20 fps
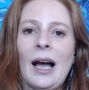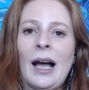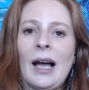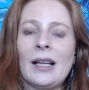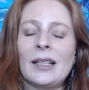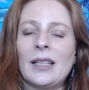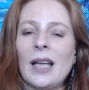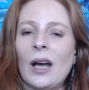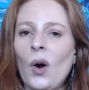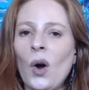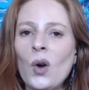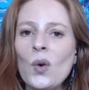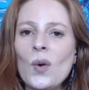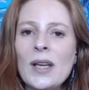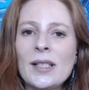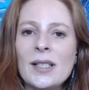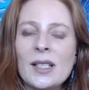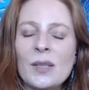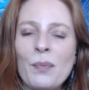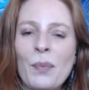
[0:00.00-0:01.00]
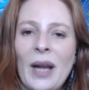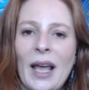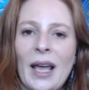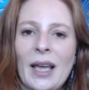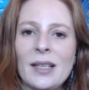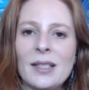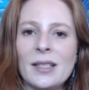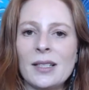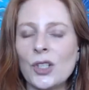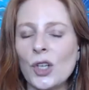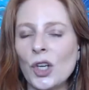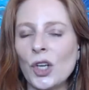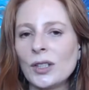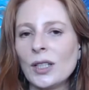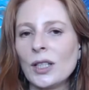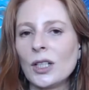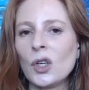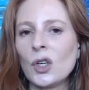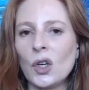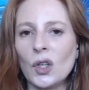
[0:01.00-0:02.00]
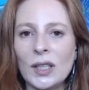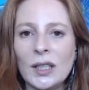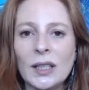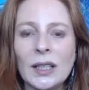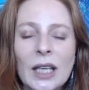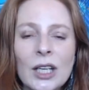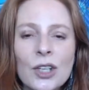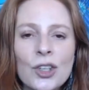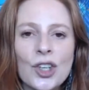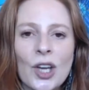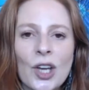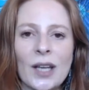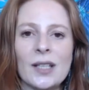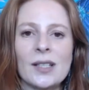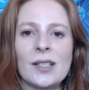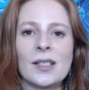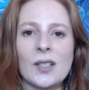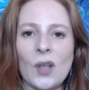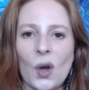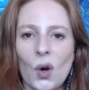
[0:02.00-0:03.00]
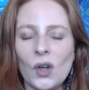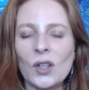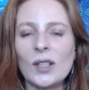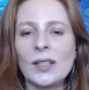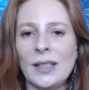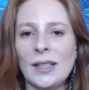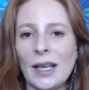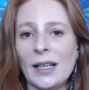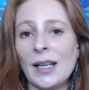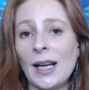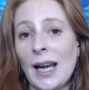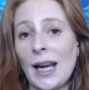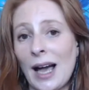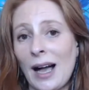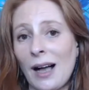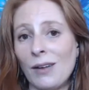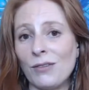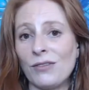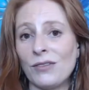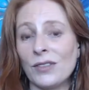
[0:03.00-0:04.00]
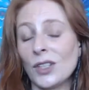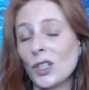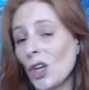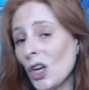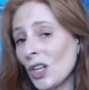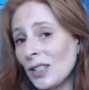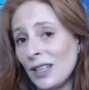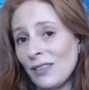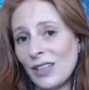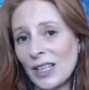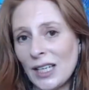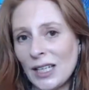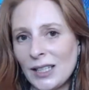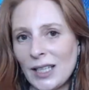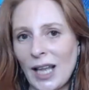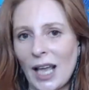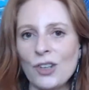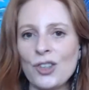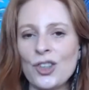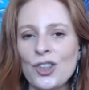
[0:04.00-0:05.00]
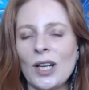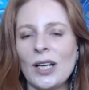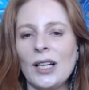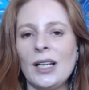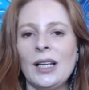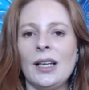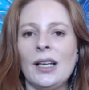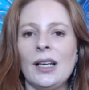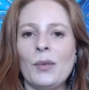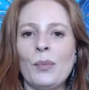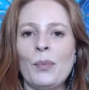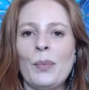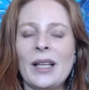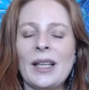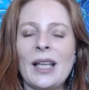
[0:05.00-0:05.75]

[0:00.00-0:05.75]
They always place certain conditions on their love, not even intentionally, but